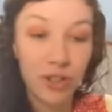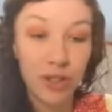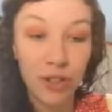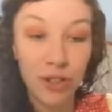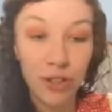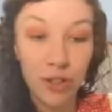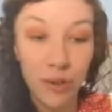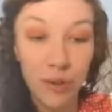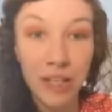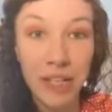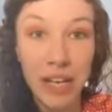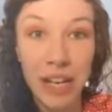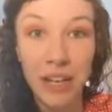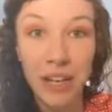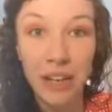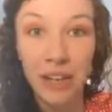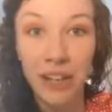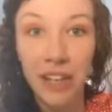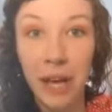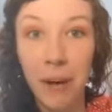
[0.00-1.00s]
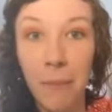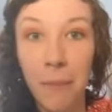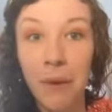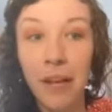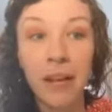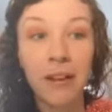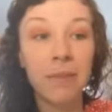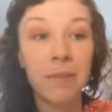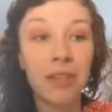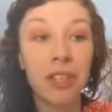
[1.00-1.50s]
to take her
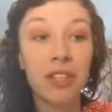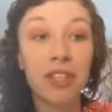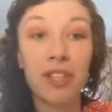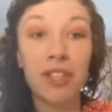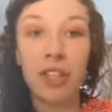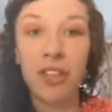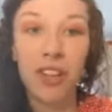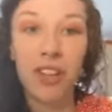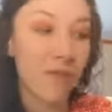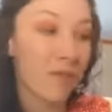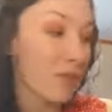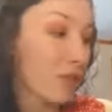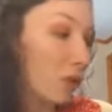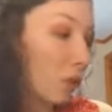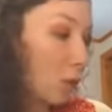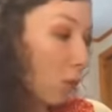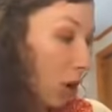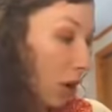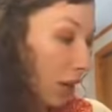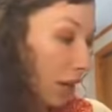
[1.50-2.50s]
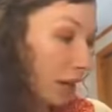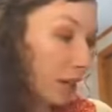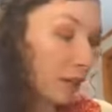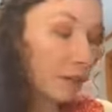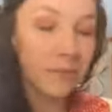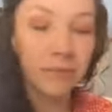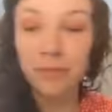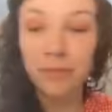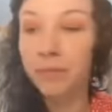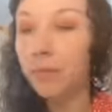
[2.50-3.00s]
camping. She loves the
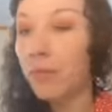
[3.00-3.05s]
water.